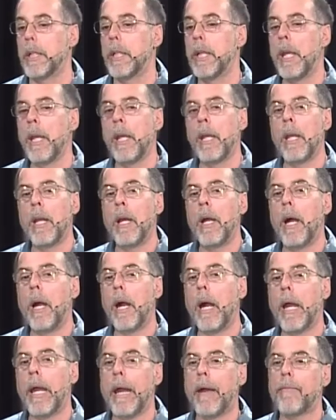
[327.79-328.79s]
and
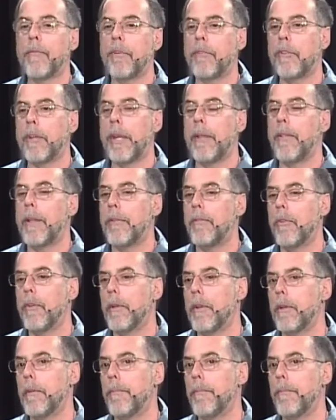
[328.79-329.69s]
I have to say that